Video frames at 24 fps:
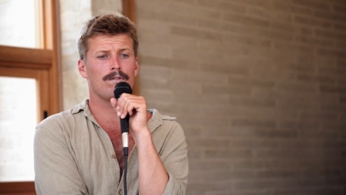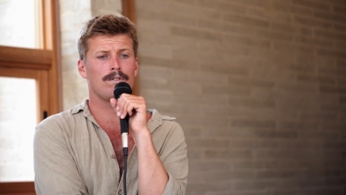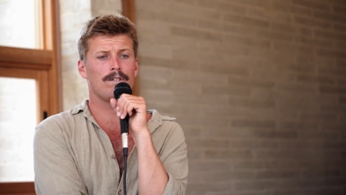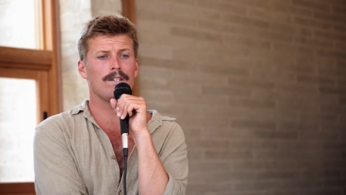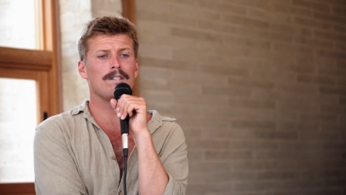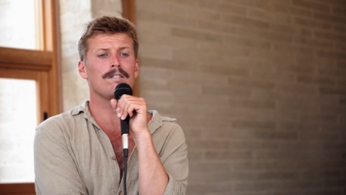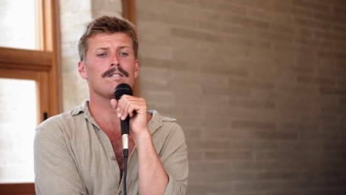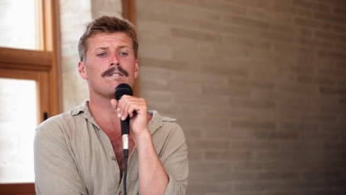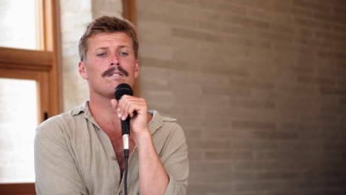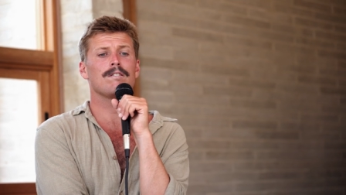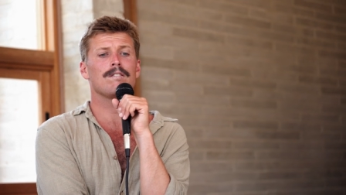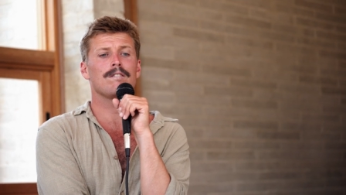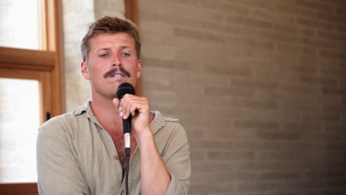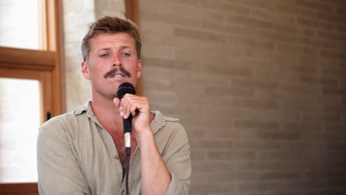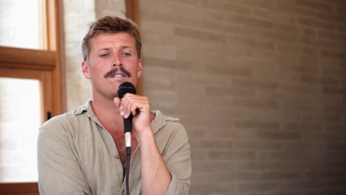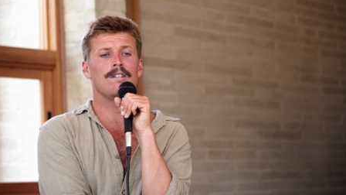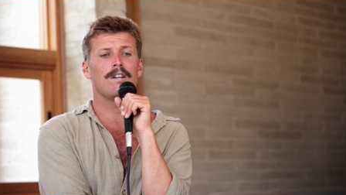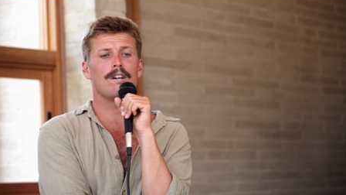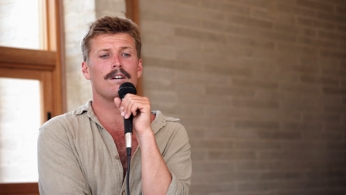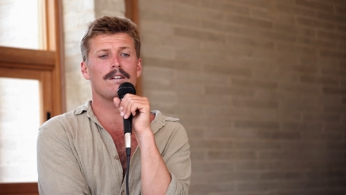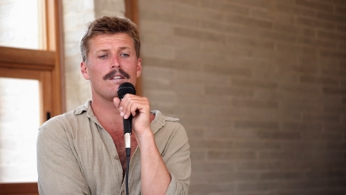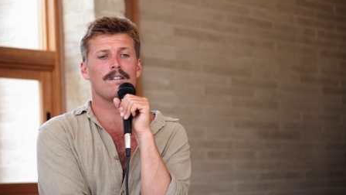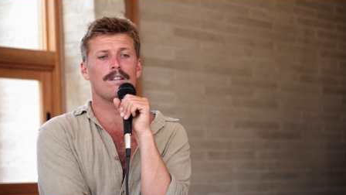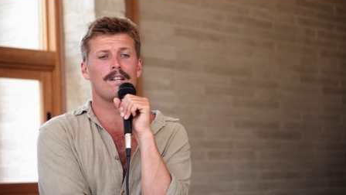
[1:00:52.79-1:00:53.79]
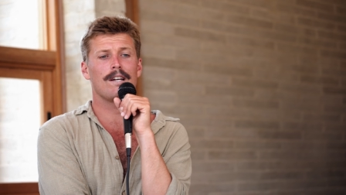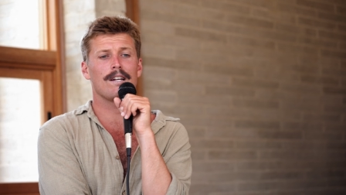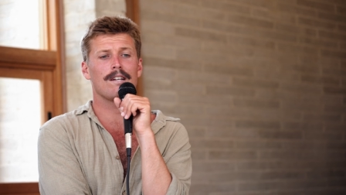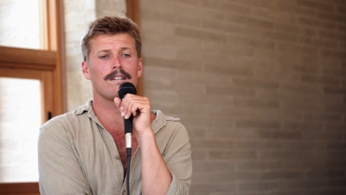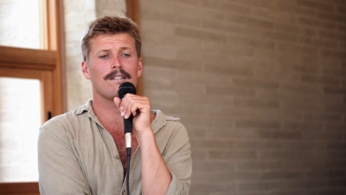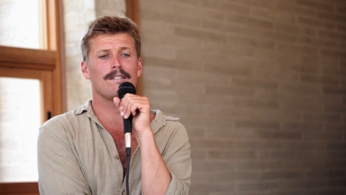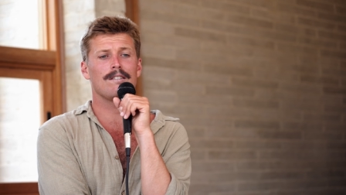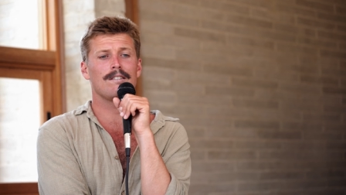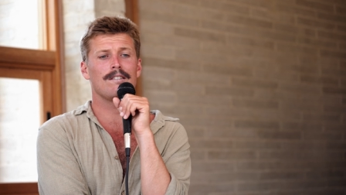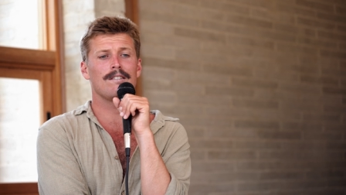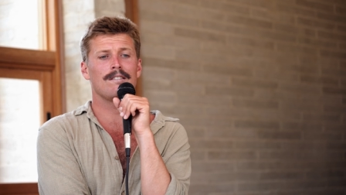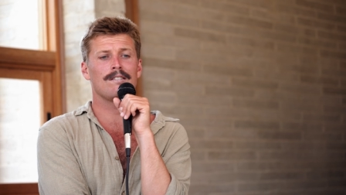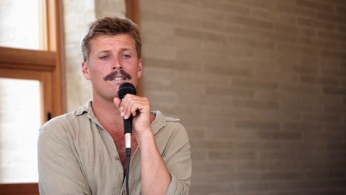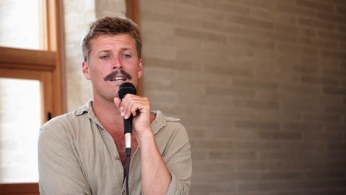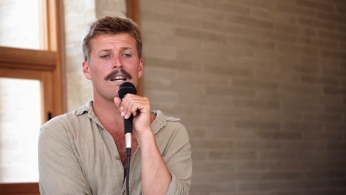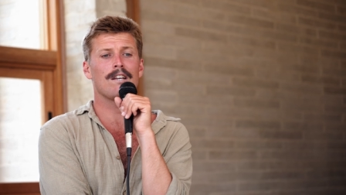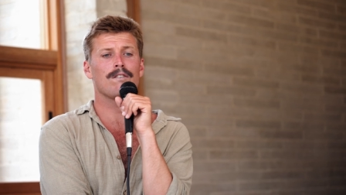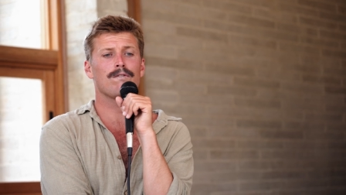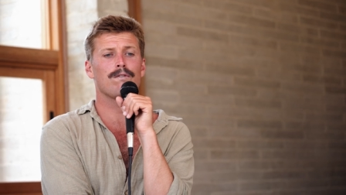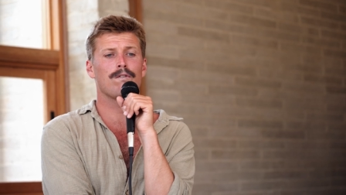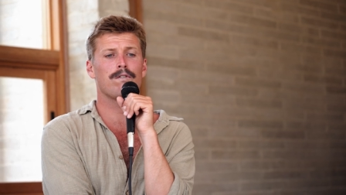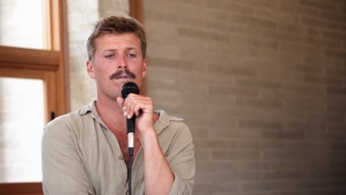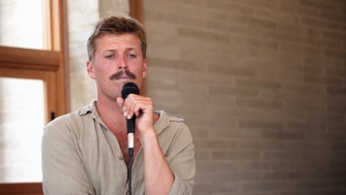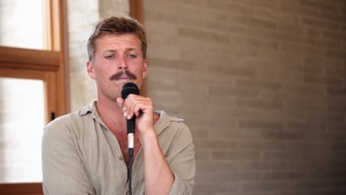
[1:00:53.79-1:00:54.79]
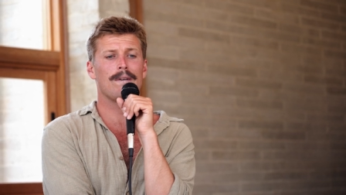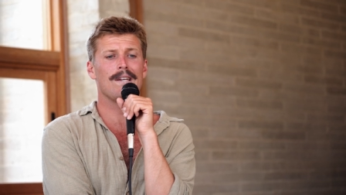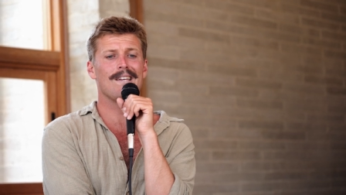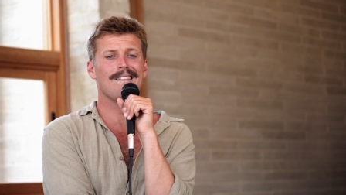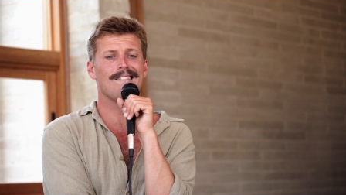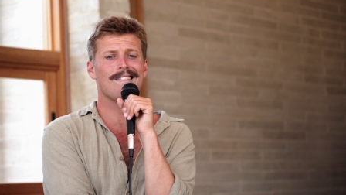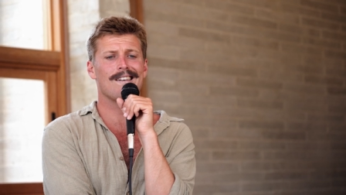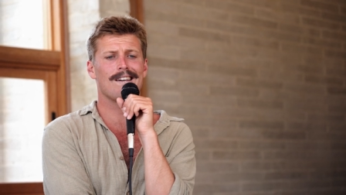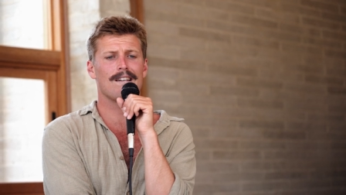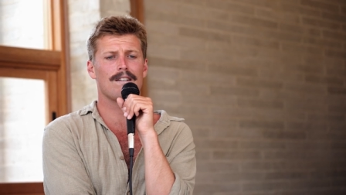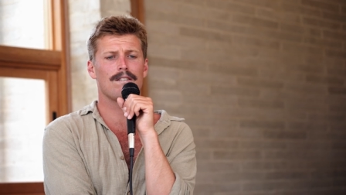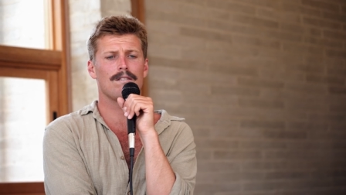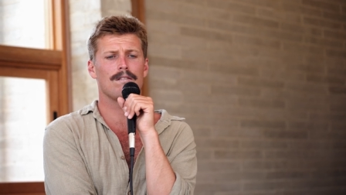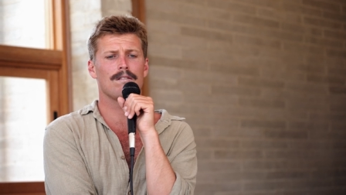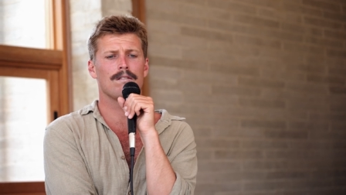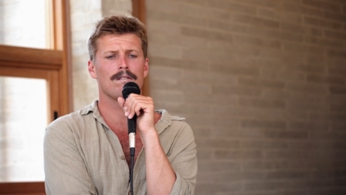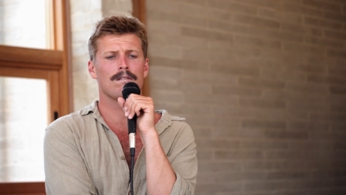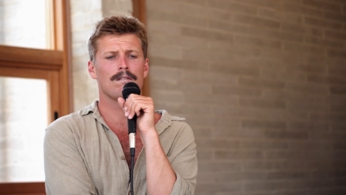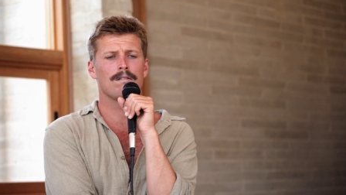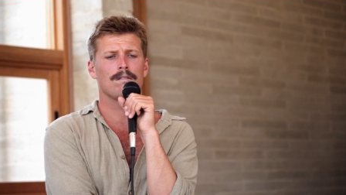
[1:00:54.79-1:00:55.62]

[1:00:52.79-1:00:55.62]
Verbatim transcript: dis, you know, like distasteful for me than